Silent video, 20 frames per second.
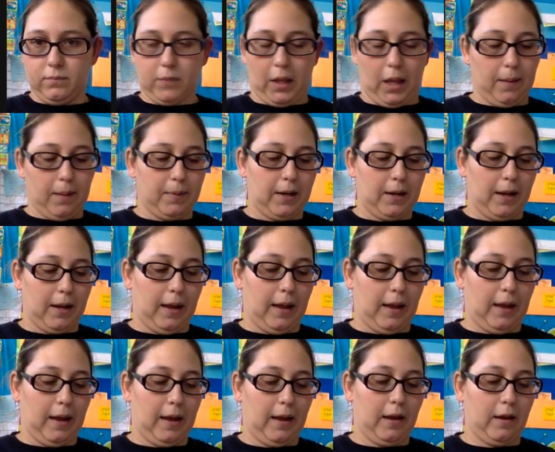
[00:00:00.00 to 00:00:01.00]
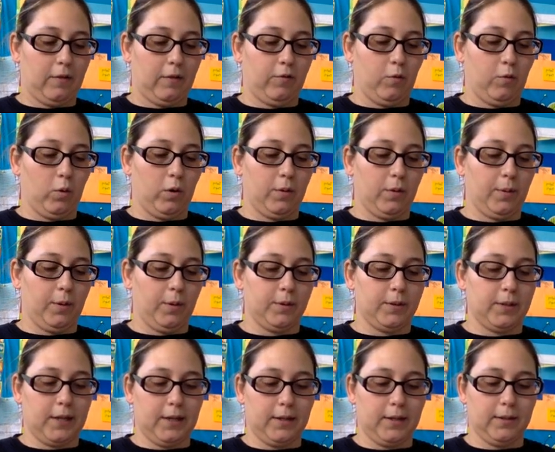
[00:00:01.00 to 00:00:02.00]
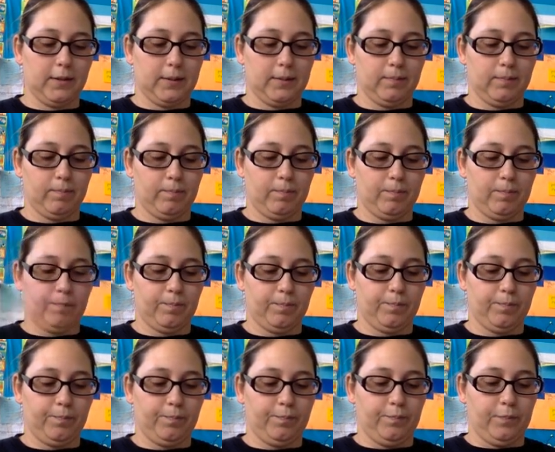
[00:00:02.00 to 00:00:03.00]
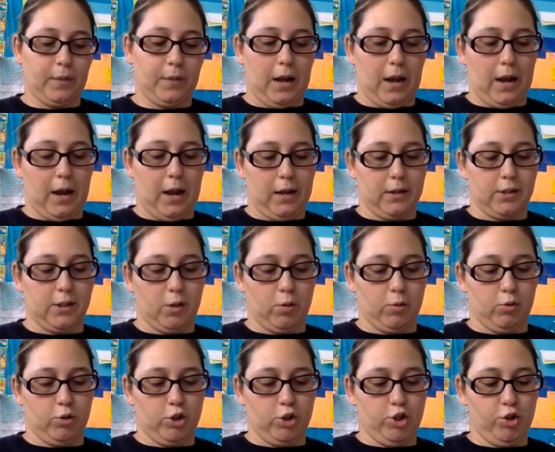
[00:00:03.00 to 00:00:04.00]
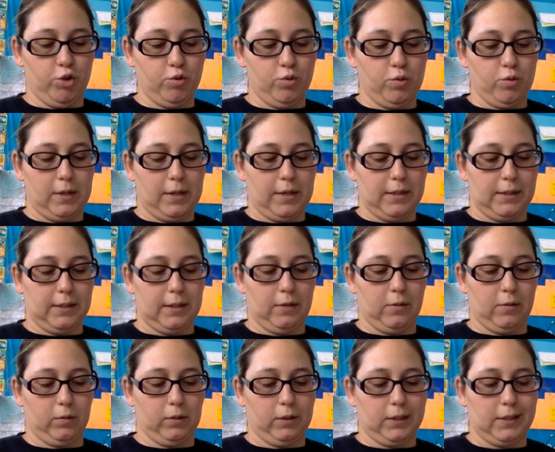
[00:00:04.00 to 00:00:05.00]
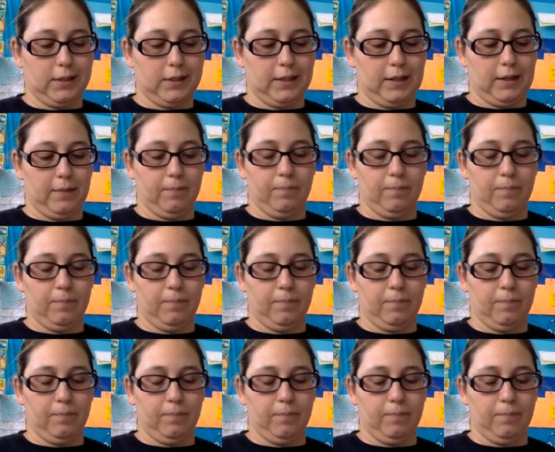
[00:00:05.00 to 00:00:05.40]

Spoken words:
I'm going to add 4 to both sides. And so 2 is equal to c.